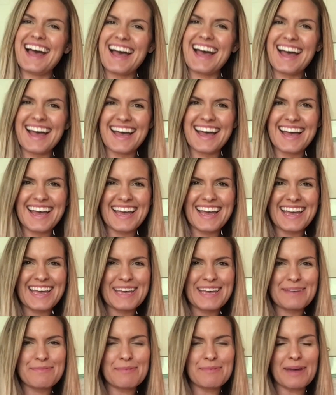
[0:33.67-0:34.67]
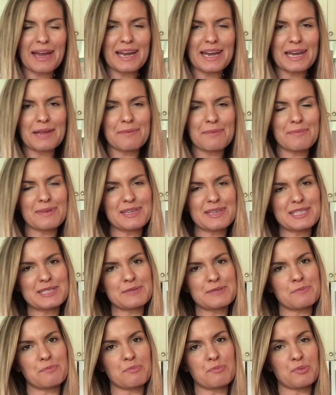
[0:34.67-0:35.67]
so happy and so excited.
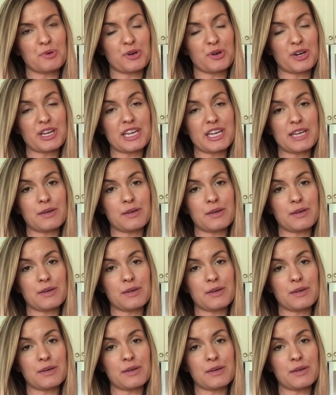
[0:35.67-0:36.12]
You're going to